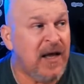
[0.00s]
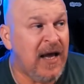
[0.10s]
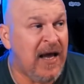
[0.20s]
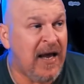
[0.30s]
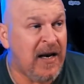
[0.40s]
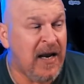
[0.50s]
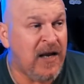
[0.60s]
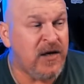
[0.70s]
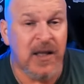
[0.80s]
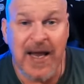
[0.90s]
and
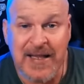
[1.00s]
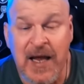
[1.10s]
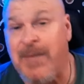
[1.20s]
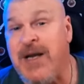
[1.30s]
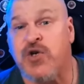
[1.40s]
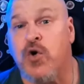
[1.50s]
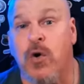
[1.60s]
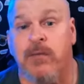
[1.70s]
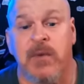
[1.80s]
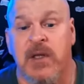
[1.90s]
and you like that, make
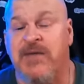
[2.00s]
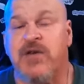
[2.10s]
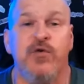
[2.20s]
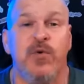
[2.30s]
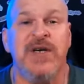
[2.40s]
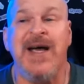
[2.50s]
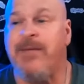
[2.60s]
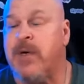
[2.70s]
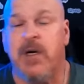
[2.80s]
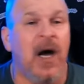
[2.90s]
sure leave a super
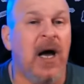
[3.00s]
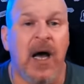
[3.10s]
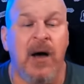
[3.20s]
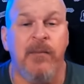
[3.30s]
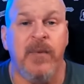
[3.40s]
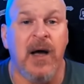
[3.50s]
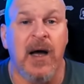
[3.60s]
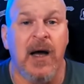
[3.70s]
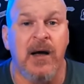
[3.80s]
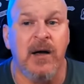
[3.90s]
chat, um,
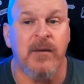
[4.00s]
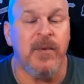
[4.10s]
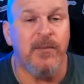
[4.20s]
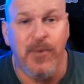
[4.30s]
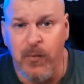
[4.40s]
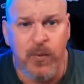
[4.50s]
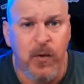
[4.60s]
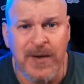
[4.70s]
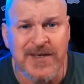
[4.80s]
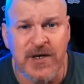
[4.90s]
uh, put,
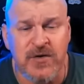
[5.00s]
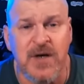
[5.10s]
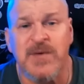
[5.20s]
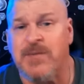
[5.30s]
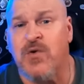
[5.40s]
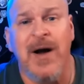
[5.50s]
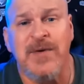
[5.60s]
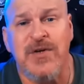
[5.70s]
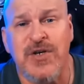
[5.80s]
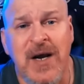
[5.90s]
put the stickers up, subscribe
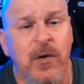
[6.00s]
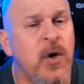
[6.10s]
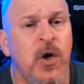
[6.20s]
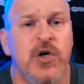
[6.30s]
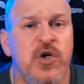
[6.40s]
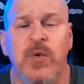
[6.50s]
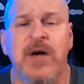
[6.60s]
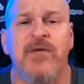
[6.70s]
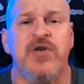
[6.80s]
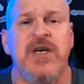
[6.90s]
to the channel, do
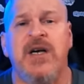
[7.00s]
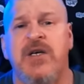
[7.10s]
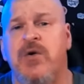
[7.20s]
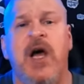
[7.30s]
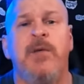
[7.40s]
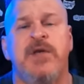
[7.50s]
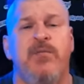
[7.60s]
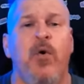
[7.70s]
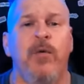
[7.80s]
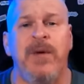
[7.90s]
whatever you got to do to help
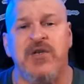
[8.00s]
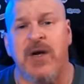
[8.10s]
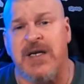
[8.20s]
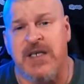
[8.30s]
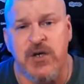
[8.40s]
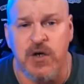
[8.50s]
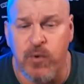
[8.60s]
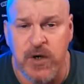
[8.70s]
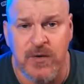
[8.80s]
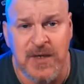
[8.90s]
support me so I continue to
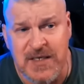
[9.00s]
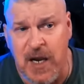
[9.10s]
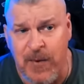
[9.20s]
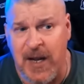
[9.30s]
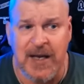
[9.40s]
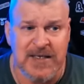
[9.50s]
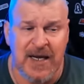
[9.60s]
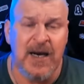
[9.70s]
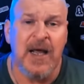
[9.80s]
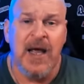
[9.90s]
bring you this type of
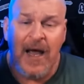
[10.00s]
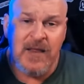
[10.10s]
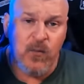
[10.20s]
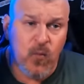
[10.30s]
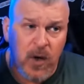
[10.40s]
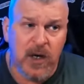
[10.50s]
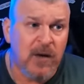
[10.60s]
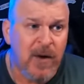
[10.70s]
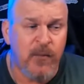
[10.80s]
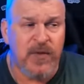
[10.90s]
content. And then we're going to
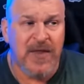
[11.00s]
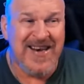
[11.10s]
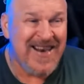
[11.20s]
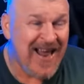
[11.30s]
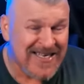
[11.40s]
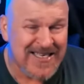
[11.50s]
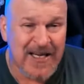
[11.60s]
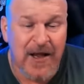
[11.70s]
come up with the next